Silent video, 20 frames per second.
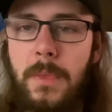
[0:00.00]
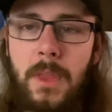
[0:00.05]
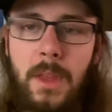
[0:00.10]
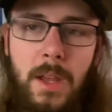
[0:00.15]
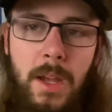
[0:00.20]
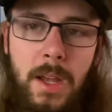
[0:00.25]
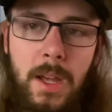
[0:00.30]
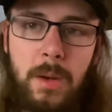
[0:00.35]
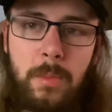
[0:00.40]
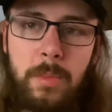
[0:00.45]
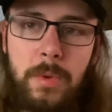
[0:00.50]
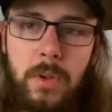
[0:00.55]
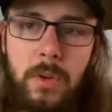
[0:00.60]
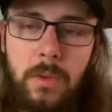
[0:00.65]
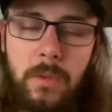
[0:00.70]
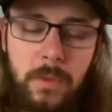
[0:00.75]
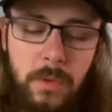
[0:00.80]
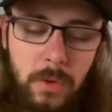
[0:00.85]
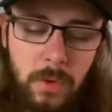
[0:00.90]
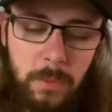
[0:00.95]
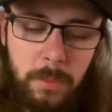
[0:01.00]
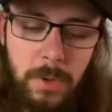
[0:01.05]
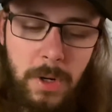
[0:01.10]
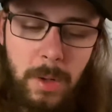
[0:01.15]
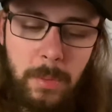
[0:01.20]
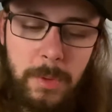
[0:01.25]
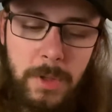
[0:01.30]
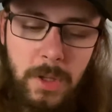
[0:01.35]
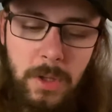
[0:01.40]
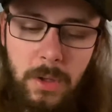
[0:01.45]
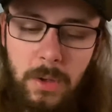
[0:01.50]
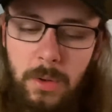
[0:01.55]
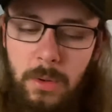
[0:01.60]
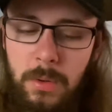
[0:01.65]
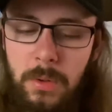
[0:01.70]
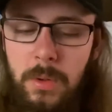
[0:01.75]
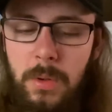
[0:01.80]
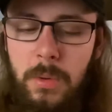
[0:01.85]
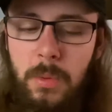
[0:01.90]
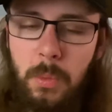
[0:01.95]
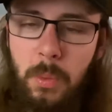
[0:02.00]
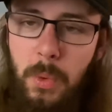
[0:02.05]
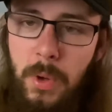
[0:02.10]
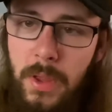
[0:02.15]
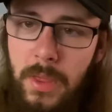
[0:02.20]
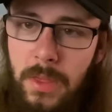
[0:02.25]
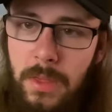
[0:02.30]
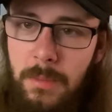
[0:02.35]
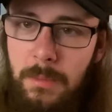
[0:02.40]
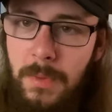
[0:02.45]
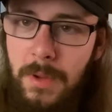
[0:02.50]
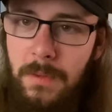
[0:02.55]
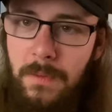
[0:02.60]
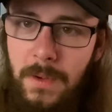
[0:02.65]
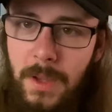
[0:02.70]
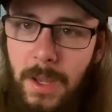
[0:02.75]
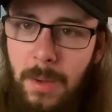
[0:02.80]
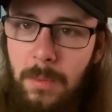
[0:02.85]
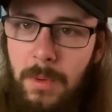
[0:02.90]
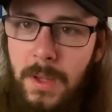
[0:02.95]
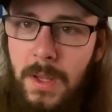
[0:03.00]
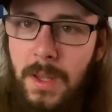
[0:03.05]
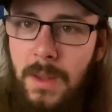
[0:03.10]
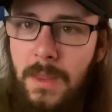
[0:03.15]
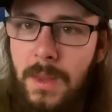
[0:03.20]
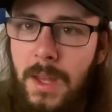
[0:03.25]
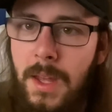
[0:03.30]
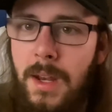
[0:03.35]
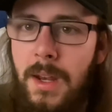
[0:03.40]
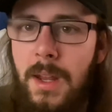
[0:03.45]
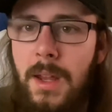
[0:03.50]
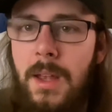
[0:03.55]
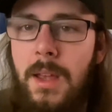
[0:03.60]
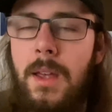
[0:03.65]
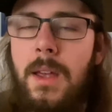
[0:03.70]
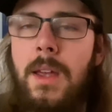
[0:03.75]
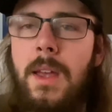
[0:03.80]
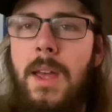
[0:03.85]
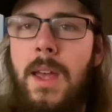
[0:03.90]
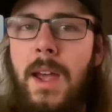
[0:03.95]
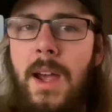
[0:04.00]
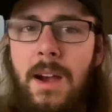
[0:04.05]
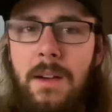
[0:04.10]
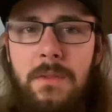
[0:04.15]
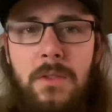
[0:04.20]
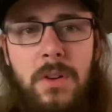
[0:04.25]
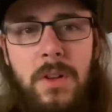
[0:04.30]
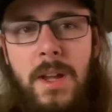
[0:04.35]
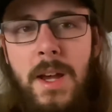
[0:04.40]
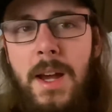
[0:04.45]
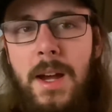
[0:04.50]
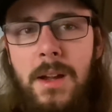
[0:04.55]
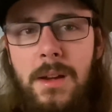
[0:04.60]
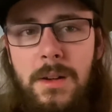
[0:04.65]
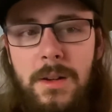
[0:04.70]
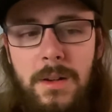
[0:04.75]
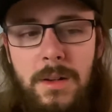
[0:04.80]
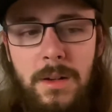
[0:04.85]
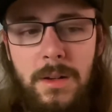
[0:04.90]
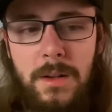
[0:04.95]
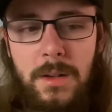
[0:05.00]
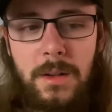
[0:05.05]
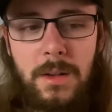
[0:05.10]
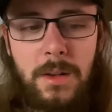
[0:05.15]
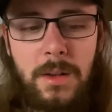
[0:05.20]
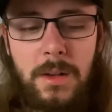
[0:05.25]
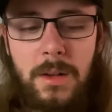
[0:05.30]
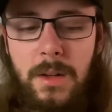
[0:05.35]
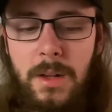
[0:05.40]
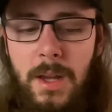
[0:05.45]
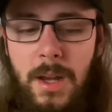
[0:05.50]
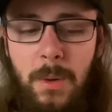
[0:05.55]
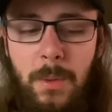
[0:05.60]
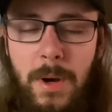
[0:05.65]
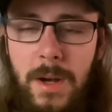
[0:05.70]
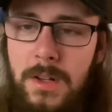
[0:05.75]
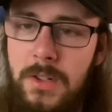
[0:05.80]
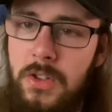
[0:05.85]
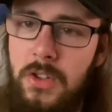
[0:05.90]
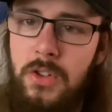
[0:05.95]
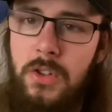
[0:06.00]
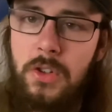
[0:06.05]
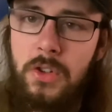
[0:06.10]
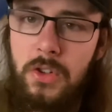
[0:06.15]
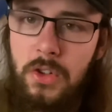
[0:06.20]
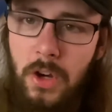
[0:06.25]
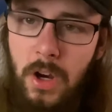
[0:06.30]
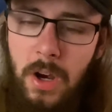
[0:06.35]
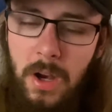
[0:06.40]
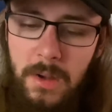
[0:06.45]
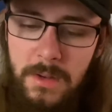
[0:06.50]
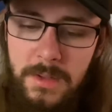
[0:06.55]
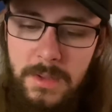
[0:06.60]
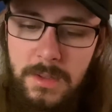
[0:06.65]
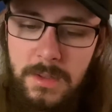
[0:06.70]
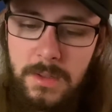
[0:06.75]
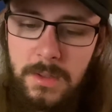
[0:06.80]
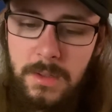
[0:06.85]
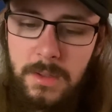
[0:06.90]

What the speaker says: I had a beautiful barbecue with my family, and then after that, I watched Jaws